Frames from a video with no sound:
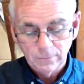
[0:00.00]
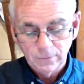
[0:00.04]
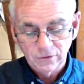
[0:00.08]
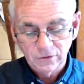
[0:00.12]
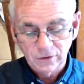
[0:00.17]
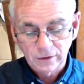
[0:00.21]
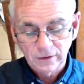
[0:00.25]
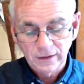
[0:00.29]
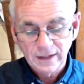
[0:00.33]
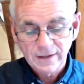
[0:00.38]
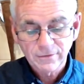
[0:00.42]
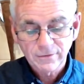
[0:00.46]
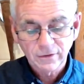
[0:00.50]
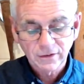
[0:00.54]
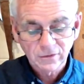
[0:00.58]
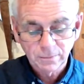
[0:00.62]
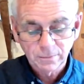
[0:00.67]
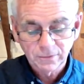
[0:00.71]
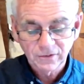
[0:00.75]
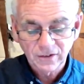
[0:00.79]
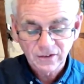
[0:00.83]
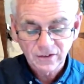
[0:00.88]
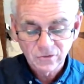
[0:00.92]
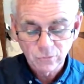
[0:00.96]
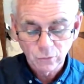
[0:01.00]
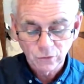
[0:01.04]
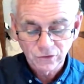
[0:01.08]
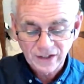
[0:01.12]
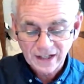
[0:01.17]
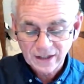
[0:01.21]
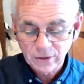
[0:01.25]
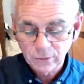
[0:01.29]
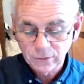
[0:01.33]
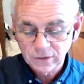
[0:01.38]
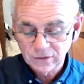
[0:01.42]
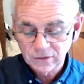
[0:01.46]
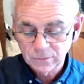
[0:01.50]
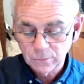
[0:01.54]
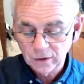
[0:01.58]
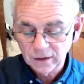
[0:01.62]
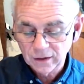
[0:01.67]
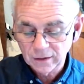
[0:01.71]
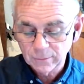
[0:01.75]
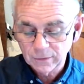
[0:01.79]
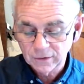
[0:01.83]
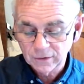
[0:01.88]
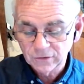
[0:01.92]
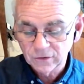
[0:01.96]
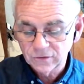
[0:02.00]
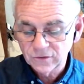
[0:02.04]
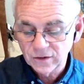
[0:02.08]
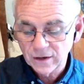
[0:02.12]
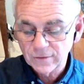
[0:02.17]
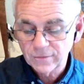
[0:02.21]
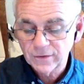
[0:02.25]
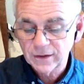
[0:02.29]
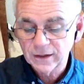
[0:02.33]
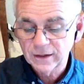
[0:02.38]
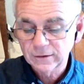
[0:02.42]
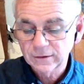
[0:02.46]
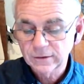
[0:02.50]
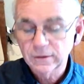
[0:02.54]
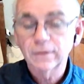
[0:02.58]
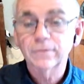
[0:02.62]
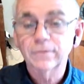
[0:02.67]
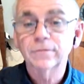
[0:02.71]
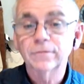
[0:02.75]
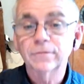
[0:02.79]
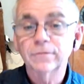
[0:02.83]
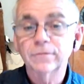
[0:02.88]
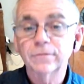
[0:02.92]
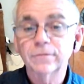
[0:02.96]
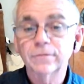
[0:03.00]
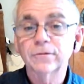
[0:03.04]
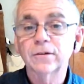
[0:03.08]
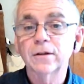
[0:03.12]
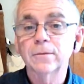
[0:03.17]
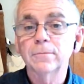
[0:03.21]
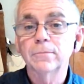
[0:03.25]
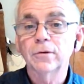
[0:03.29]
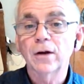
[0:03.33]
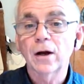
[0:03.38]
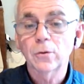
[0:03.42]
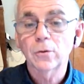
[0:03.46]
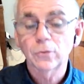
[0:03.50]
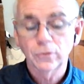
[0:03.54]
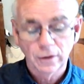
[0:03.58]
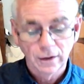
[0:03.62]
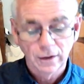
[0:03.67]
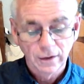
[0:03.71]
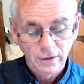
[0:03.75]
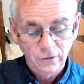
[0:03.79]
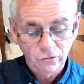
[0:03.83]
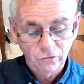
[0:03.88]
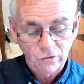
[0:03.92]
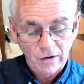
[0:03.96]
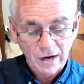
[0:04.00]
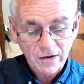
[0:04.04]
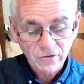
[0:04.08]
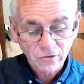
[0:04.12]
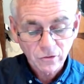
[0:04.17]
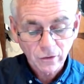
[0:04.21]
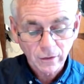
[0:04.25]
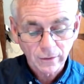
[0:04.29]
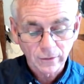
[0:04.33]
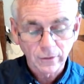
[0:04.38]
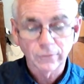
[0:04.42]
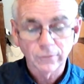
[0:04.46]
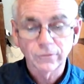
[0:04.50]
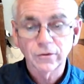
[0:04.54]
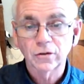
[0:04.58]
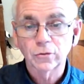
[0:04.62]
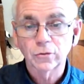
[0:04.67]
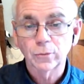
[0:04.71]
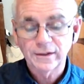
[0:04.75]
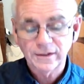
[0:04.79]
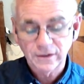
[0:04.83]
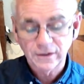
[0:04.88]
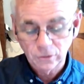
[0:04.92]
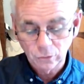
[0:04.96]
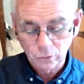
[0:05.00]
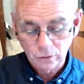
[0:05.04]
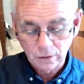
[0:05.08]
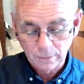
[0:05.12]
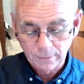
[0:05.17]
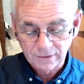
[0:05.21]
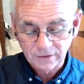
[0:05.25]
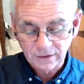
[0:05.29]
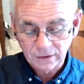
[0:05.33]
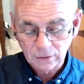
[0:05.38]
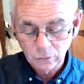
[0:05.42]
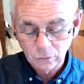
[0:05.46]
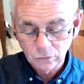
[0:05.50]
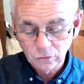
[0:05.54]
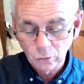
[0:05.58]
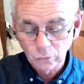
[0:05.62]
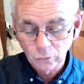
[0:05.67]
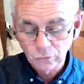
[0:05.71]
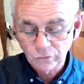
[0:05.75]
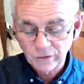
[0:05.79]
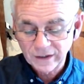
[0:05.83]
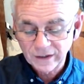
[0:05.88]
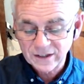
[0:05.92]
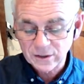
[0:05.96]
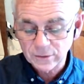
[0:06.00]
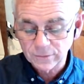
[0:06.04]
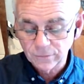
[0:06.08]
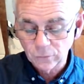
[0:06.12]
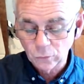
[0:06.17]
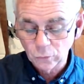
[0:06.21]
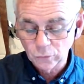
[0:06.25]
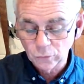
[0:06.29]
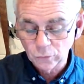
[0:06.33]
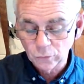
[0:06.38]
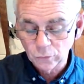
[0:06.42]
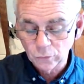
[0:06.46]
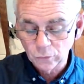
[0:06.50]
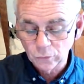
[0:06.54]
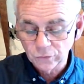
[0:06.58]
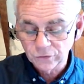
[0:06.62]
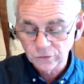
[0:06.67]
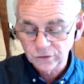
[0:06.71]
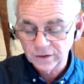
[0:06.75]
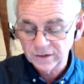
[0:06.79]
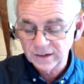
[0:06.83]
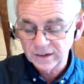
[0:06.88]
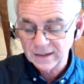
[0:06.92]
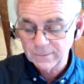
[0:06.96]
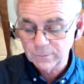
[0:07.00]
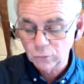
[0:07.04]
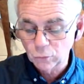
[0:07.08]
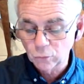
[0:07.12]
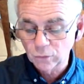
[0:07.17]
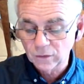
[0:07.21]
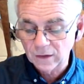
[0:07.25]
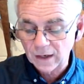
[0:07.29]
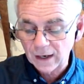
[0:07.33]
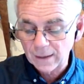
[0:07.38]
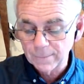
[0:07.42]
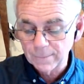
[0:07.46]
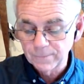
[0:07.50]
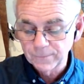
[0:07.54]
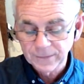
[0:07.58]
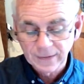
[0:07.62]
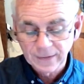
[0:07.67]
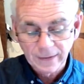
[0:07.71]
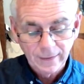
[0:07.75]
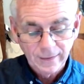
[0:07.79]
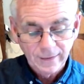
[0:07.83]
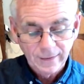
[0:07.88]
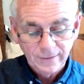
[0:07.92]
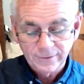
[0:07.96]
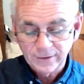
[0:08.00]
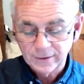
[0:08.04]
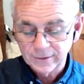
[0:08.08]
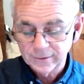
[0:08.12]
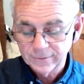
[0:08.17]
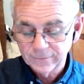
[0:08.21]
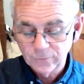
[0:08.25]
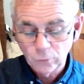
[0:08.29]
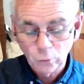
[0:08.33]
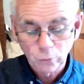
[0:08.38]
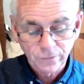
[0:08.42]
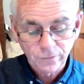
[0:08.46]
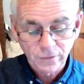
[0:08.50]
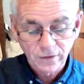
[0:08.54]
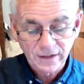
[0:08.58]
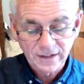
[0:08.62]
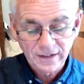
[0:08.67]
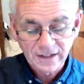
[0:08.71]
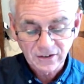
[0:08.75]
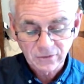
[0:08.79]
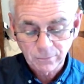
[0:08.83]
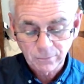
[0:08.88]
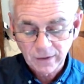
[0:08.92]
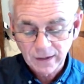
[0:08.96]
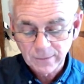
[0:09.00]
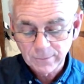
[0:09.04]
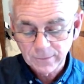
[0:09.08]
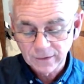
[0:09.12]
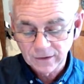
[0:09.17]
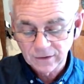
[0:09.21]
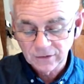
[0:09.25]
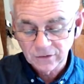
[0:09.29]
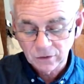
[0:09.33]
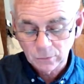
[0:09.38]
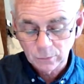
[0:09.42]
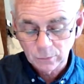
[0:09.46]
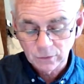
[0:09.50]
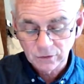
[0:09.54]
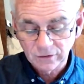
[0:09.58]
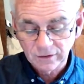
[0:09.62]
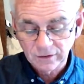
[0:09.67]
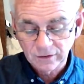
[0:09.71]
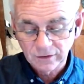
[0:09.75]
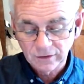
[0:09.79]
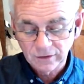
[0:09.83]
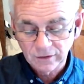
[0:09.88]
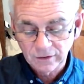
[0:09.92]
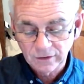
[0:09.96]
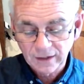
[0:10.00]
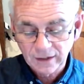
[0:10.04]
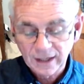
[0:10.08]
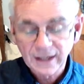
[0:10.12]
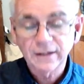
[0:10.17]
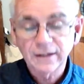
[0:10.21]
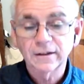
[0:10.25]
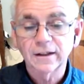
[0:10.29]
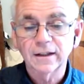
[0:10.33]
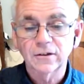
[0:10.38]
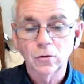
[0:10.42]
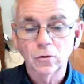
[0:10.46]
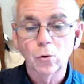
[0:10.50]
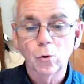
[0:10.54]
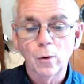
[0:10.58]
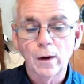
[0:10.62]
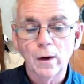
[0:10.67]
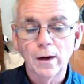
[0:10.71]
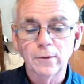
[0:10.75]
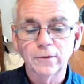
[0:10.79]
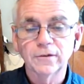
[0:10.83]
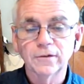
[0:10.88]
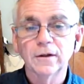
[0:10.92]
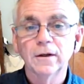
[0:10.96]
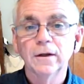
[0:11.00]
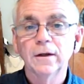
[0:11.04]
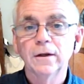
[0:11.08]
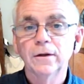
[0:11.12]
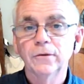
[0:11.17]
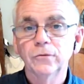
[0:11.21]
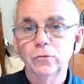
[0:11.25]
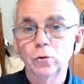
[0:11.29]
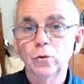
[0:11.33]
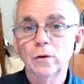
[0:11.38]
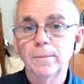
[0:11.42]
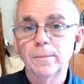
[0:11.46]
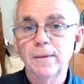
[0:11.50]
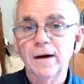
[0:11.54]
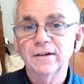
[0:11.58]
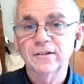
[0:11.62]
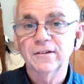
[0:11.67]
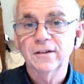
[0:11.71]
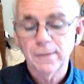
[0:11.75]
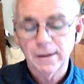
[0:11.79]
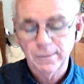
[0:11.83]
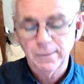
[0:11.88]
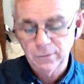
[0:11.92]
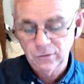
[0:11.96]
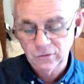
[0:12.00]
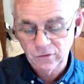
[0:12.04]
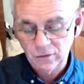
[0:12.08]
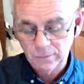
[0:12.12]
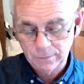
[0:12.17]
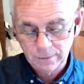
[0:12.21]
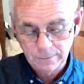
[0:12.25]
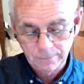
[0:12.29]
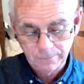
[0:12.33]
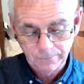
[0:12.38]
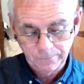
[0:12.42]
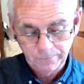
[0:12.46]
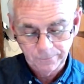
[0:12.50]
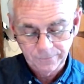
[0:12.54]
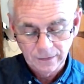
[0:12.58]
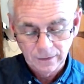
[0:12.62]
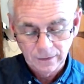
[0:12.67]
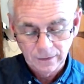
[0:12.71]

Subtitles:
Mr Cleverly's position was echoed this morning by Sir Geoffrey Clifton-Brown, Treasurer of the 22 Committee, who told Radio 4's Today programme that the vote for the next Prime Minister was likely to go out to the party membership.